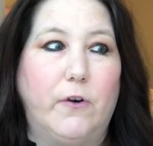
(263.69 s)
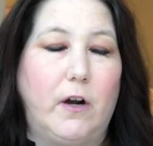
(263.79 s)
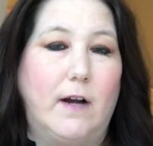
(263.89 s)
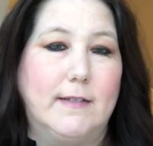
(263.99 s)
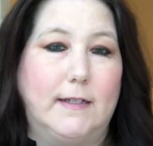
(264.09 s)
or
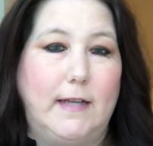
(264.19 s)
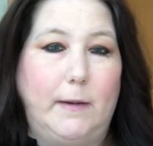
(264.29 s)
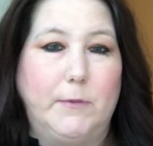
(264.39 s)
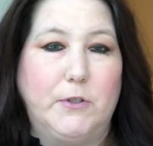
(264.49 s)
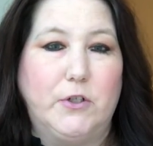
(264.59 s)
causing
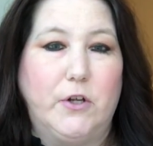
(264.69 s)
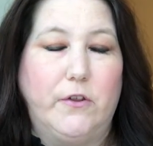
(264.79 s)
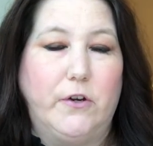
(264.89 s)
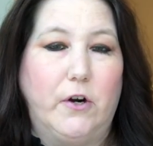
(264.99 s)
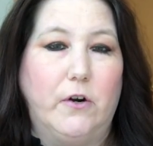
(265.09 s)
damage to
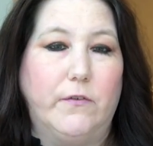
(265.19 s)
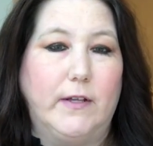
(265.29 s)
the nerve